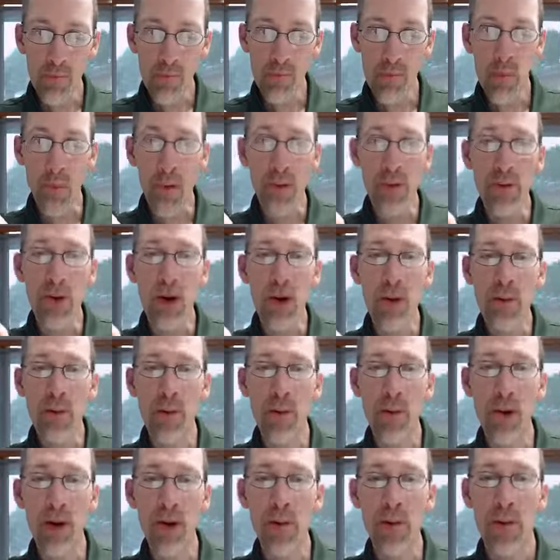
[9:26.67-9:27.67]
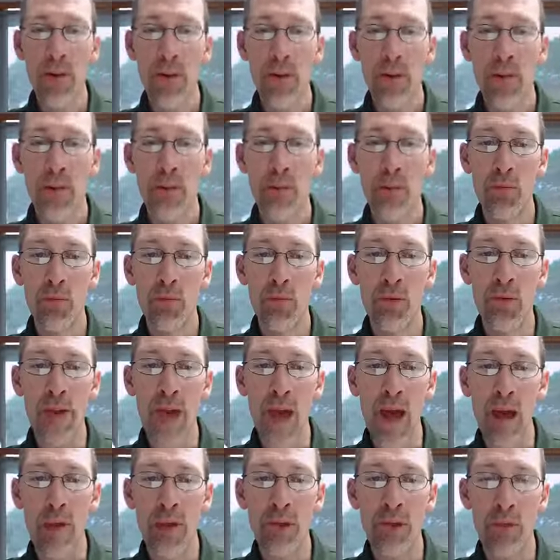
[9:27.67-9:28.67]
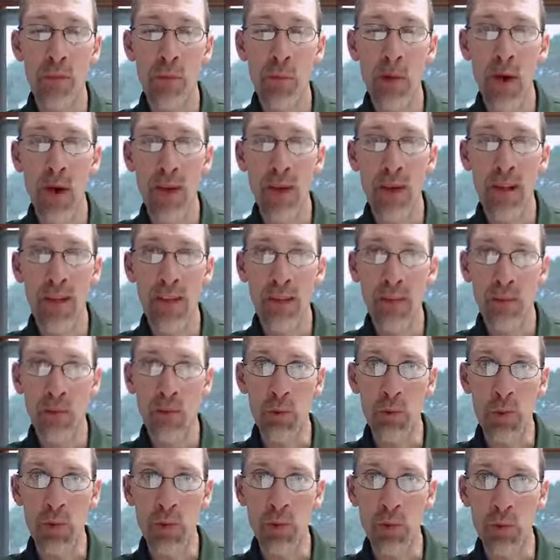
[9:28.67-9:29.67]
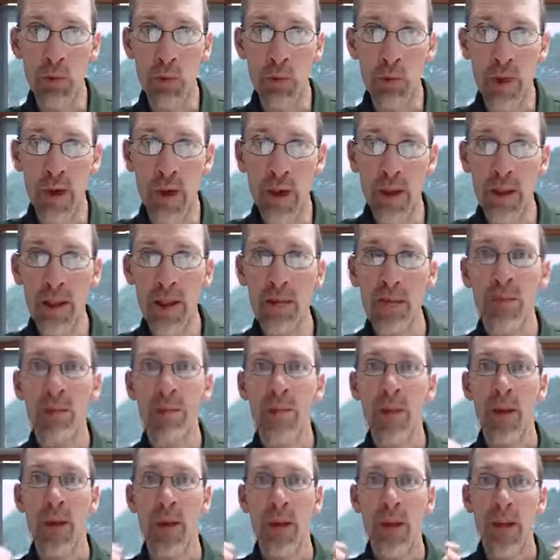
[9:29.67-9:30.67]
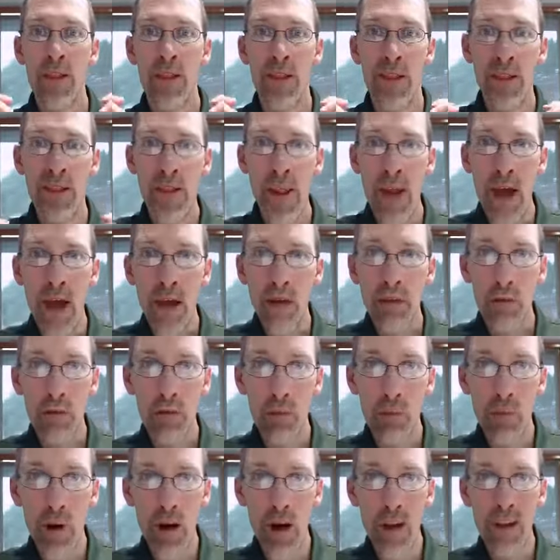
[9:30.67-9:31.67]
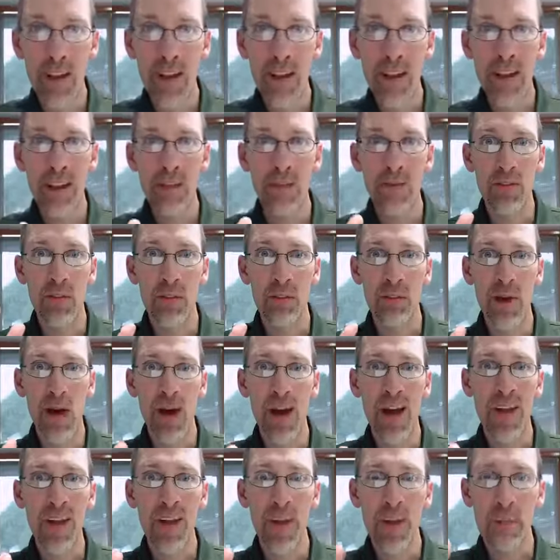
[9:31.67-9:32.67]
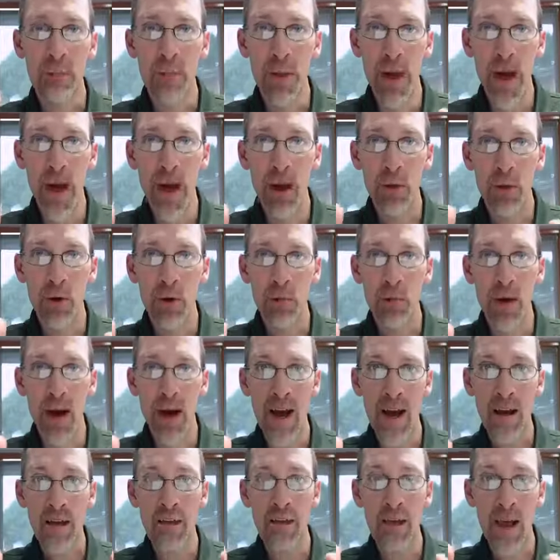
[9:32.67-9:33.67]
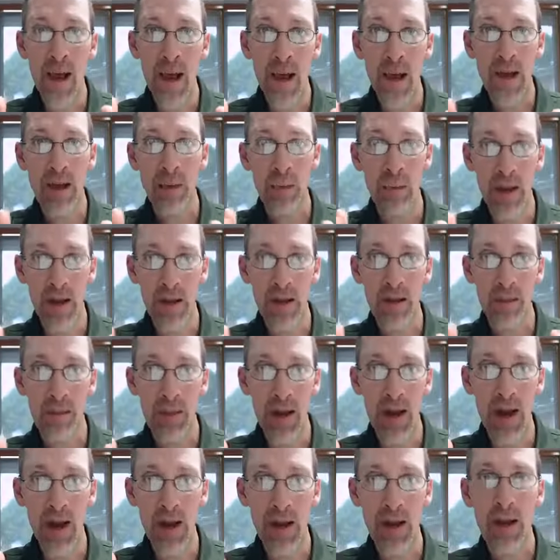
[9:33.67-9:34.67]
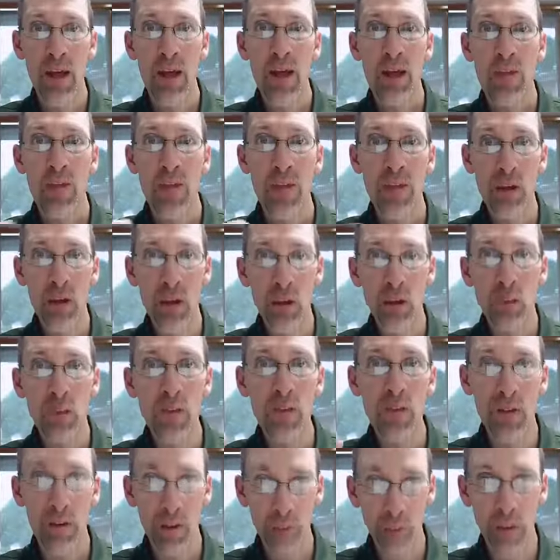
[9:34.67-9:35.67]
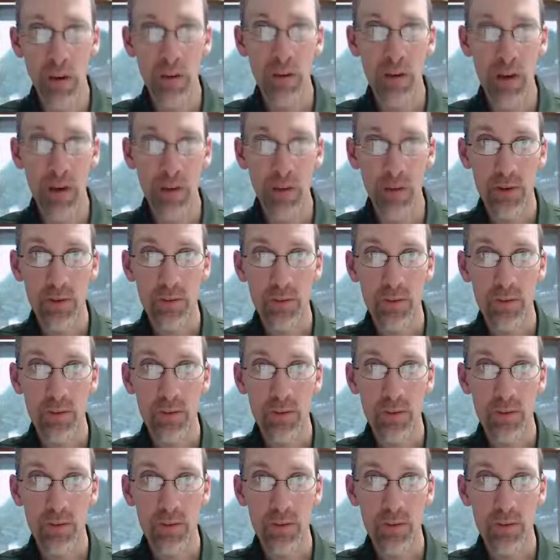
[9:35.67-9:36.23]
when he talks about the natural body and the spiritual body, the natural body is the body empowered by or animated by the human spirit.